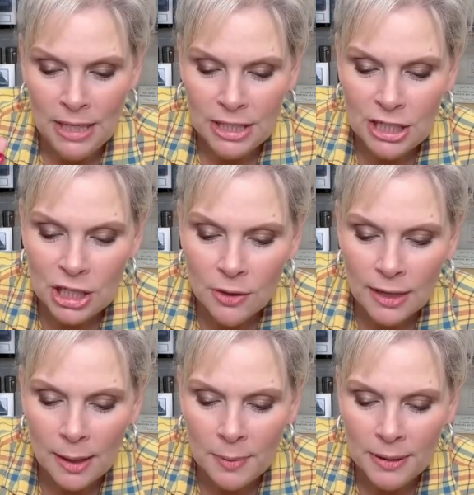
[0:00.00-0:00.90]
Cheer
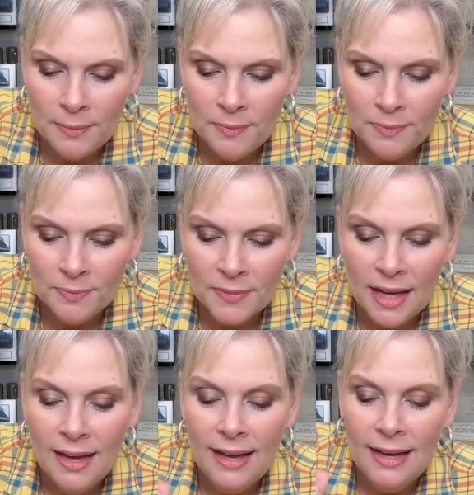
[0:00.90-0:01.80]
up.
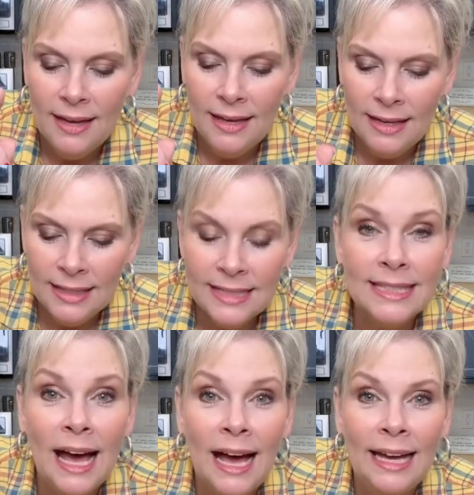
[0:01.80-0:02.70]
It is
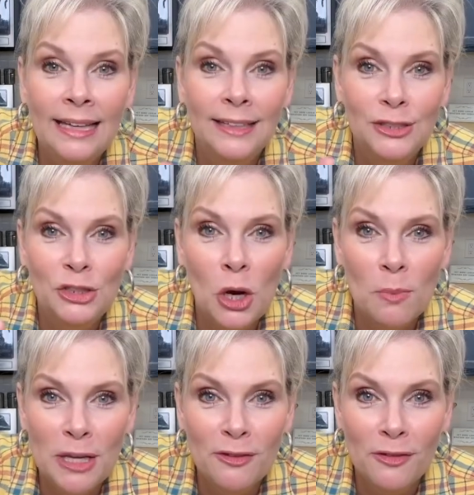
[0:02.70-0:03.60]
I. Don't
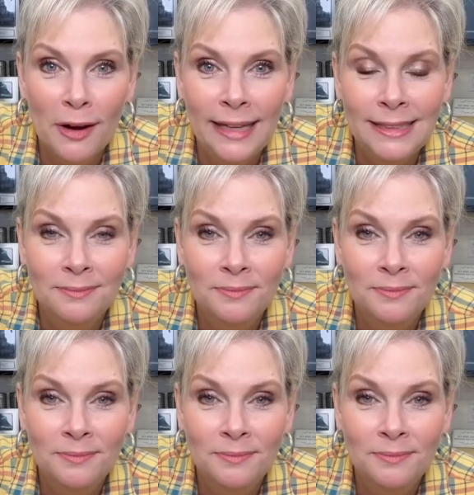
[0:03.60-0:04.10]
be afraid.